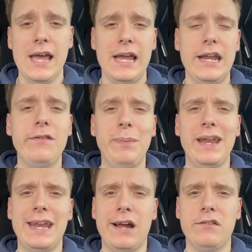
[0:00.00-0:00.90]
it has
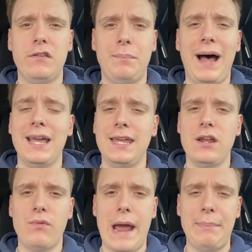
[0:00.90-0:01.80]
been announced by
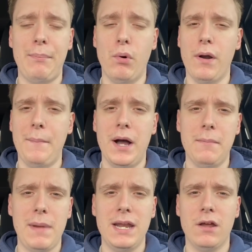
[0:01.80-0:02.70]
Ian Rapoport,
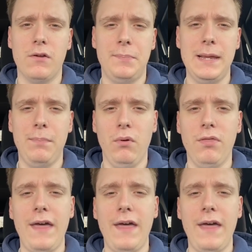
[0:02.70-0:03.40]
among many other people,